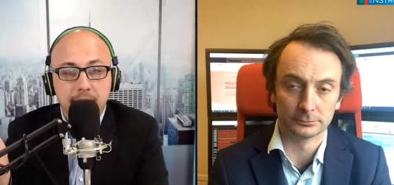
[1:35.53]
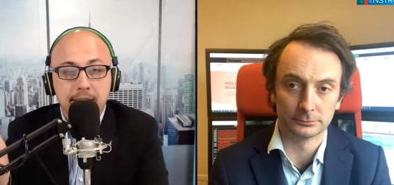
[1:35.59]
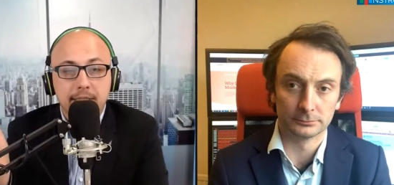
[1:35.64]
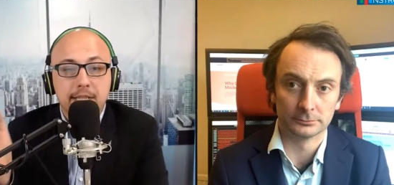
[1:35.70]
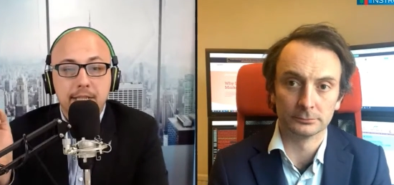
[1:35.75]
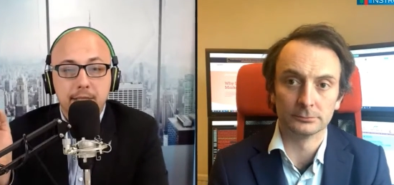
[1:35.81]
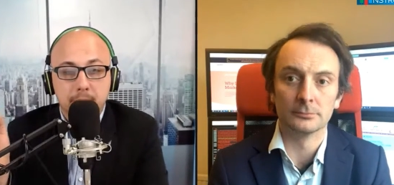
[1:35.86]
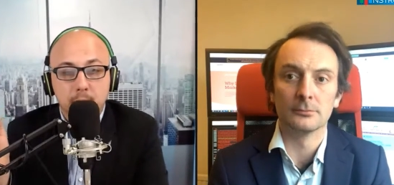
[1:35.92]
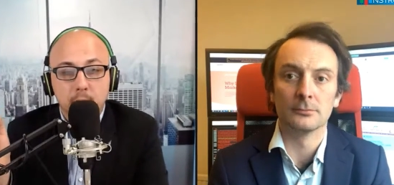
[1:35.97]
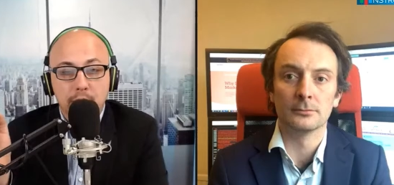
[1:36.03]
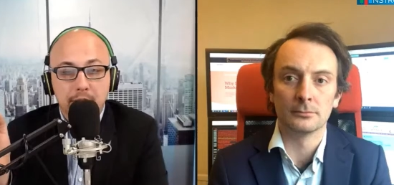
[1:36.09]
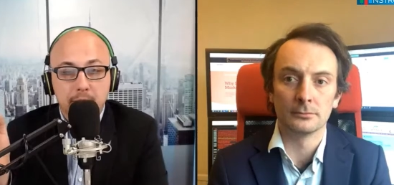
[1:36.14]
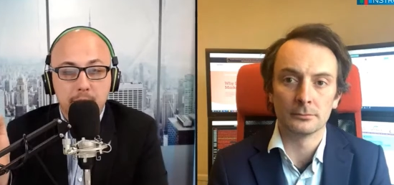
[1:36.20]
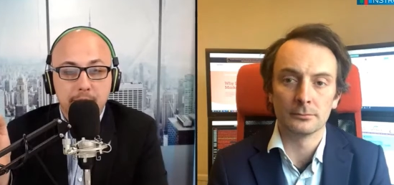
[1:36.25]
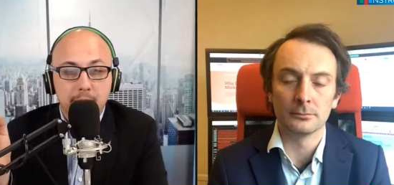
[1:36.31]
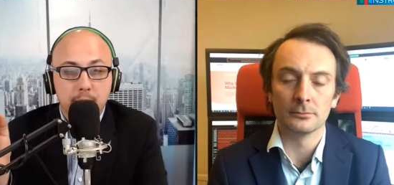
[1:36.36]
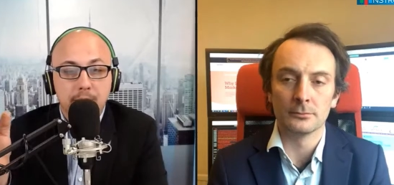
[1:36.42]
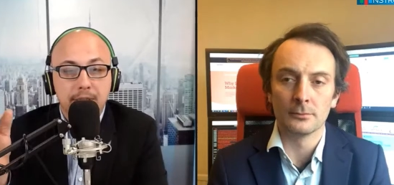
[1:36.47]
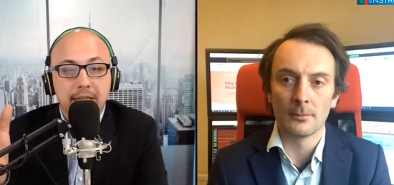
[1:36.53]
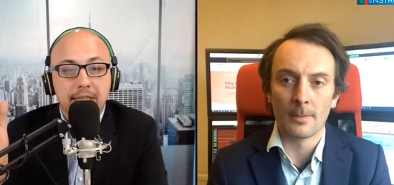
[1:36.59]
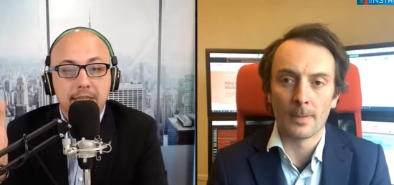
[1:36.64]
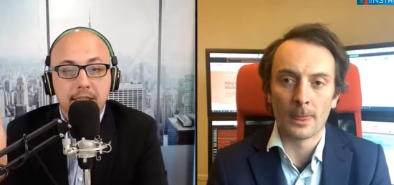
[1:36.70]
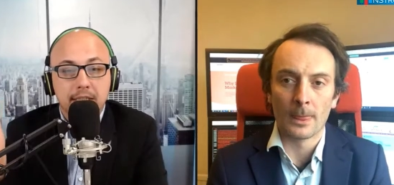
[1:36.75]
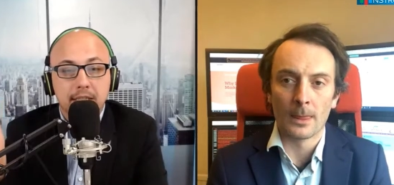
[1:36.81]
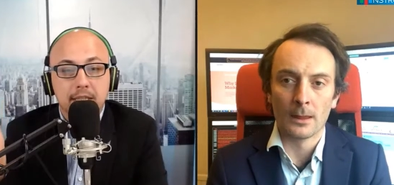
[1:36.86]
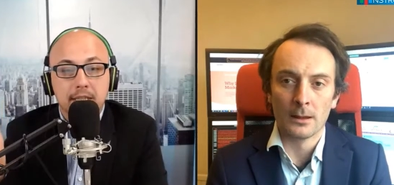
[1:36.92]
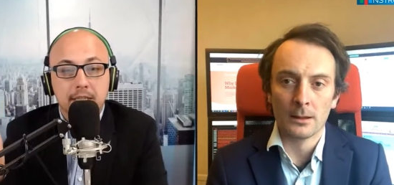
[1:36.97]
Speaker 1: and this morning we saw that
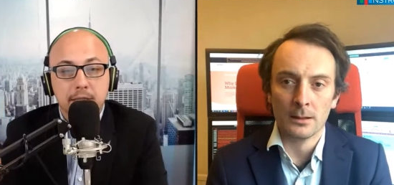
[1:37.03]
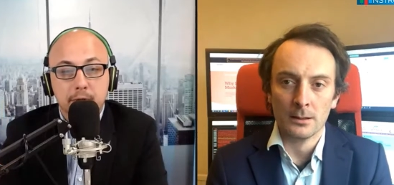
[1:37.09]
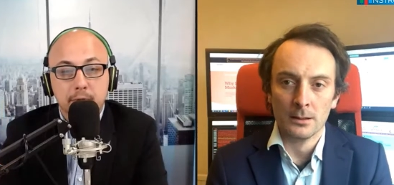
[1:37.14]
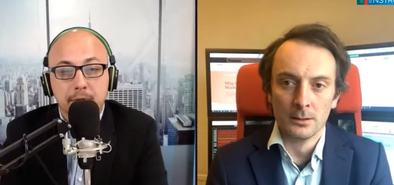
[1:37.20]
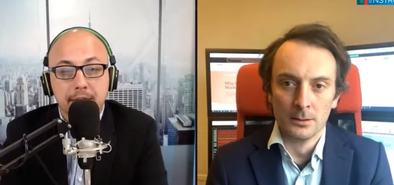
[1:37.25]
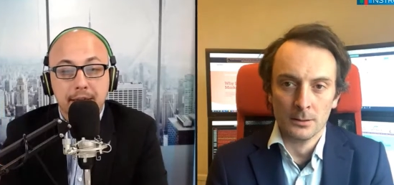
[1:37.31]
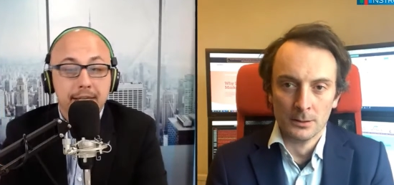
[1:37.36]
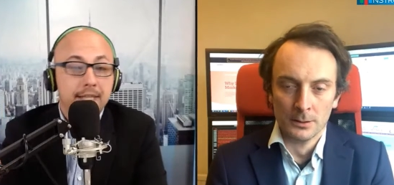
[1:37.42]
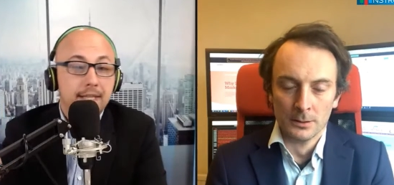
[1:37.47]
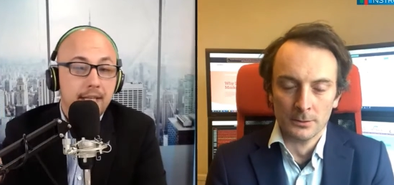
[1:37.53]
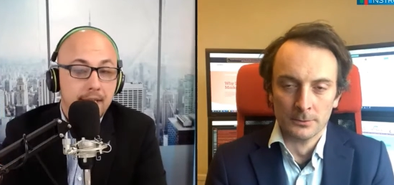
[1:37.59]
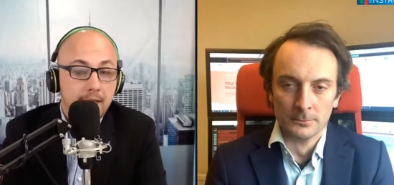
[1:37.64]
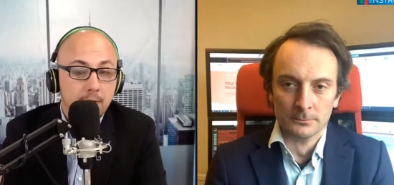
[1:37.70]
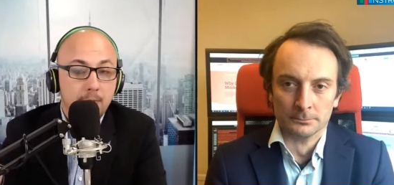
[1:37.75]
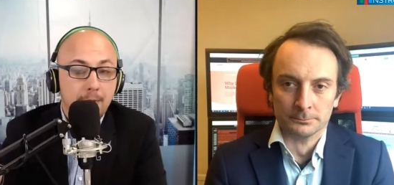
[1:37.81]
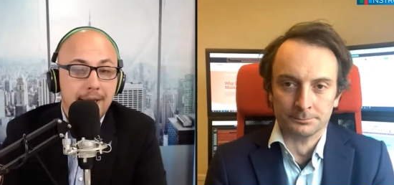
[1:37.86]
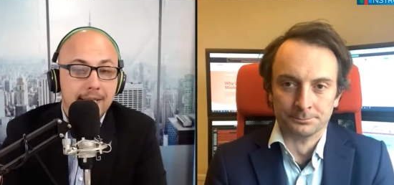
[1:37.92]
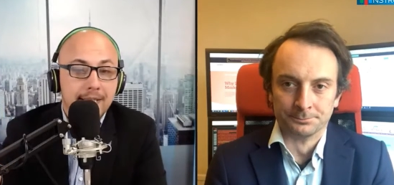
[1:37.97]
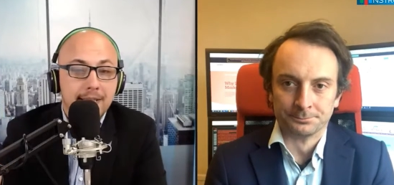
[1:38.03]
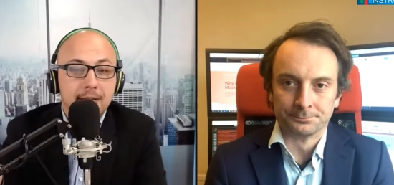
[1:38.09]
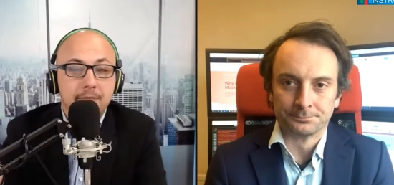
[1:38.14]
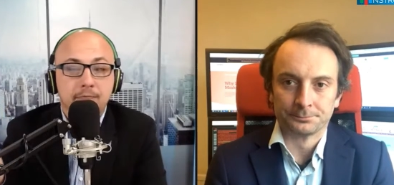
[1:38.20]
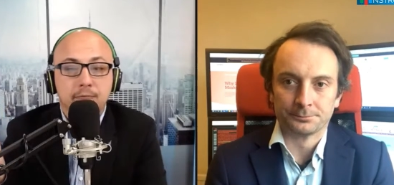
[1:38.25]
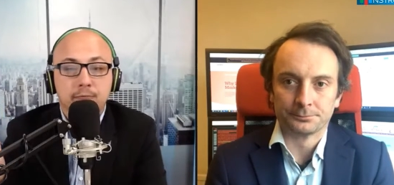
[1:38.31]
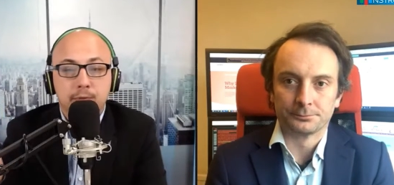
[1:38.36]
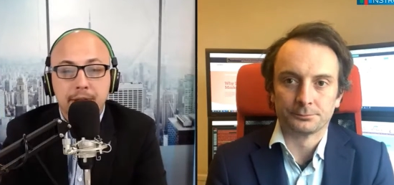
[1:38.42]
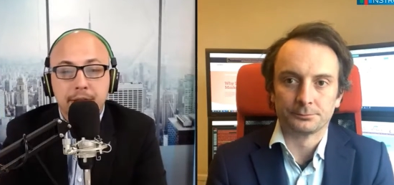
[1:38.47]
the UK and the US
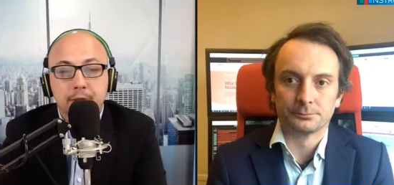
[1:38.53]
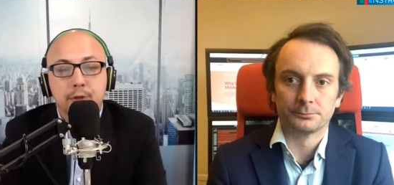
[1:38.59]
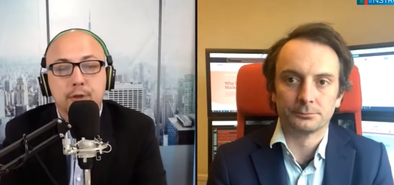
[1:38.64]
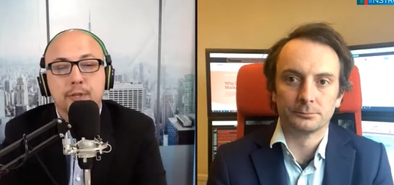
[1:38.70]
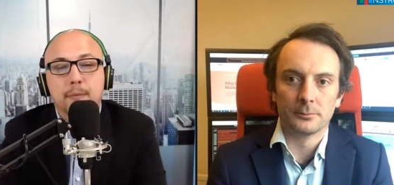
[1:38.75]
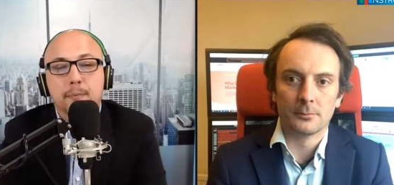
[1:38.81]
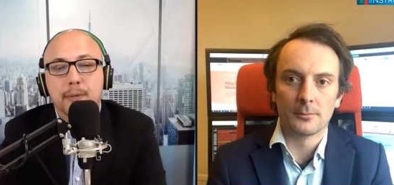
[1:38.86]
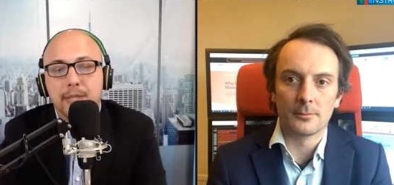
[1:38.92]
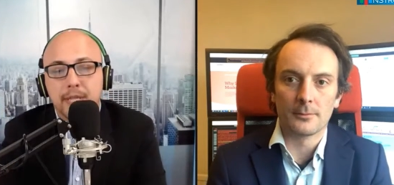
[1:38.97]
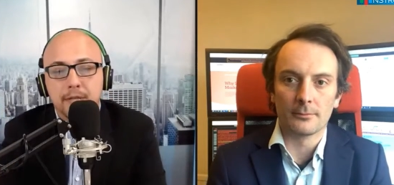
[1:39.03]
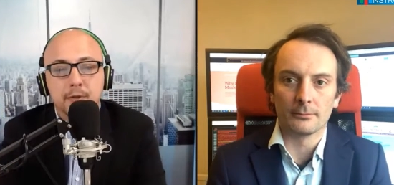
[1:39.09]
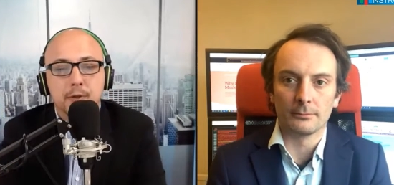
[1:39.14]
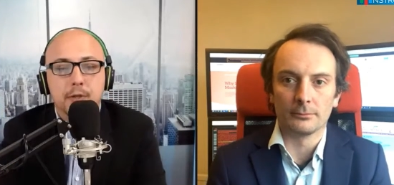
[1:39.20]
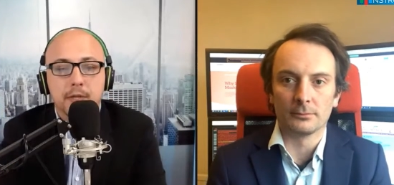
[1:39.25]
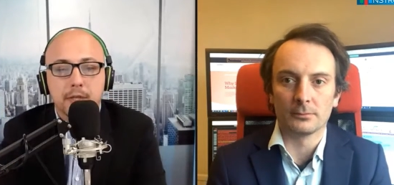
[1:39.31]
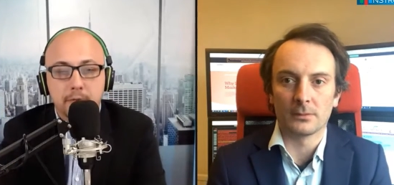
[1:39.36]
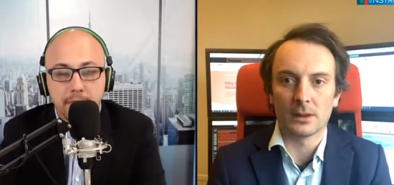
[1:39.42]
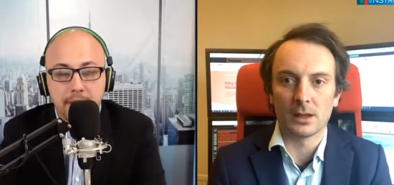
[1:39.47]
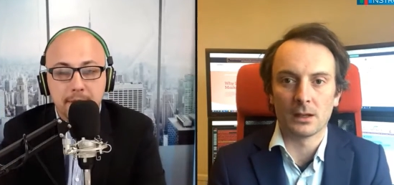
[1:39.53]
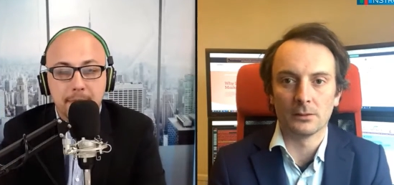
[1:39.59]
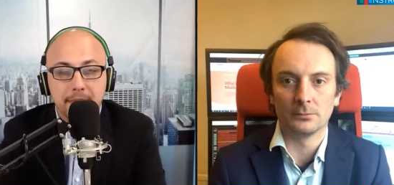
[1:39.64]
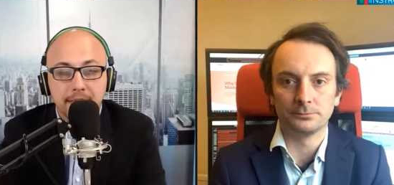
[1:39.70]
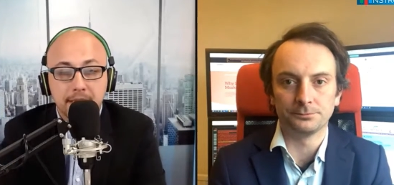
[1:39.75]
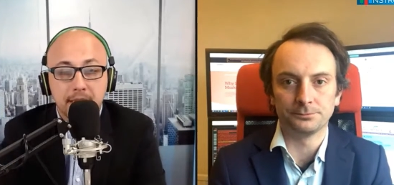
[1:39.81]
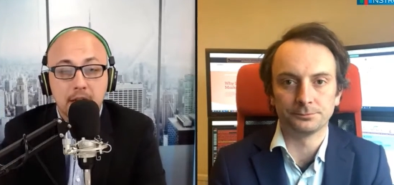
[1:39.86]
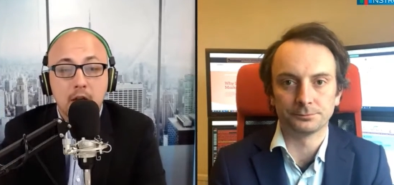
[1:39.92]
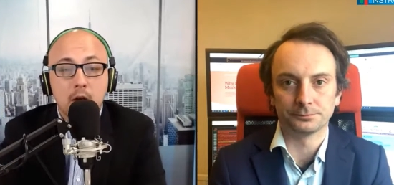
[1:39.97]
have reached a potential
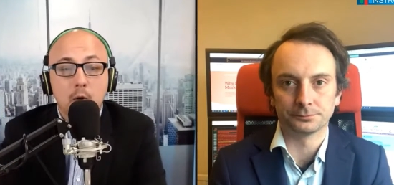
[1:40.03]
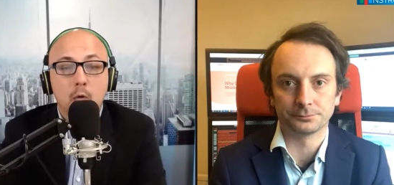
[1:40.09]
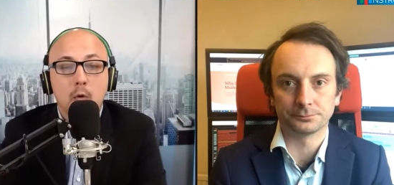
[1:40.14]
agreement